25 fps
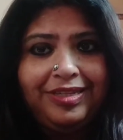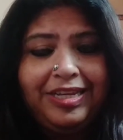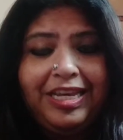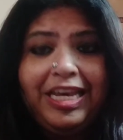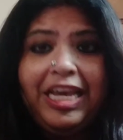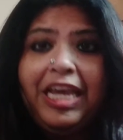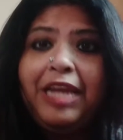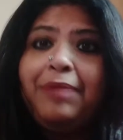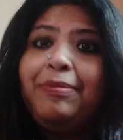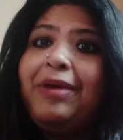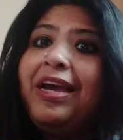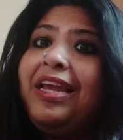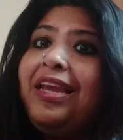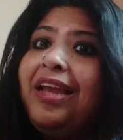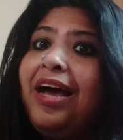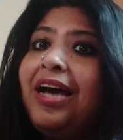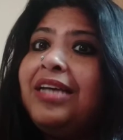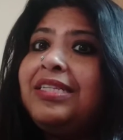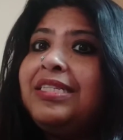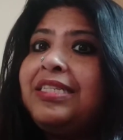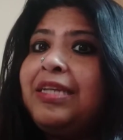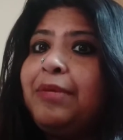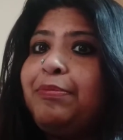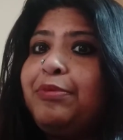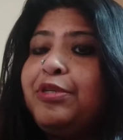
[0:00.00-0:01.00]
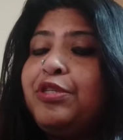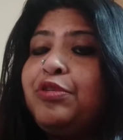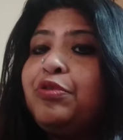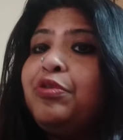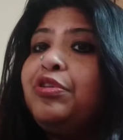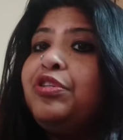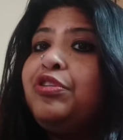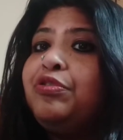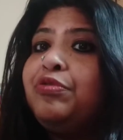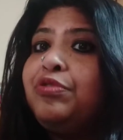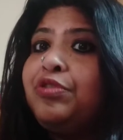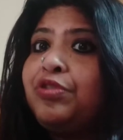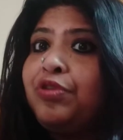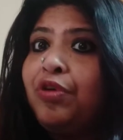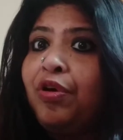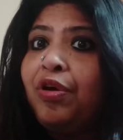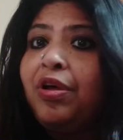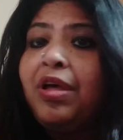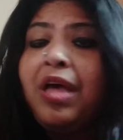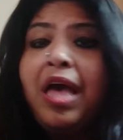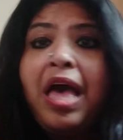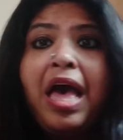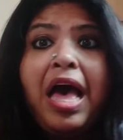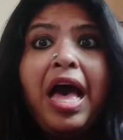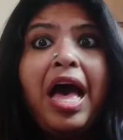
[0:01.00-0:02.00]
In my last episode you saw
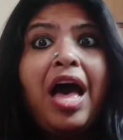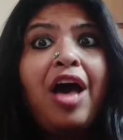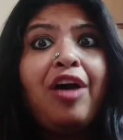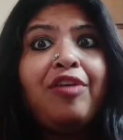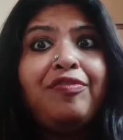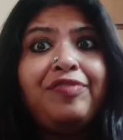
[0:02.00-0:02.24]
how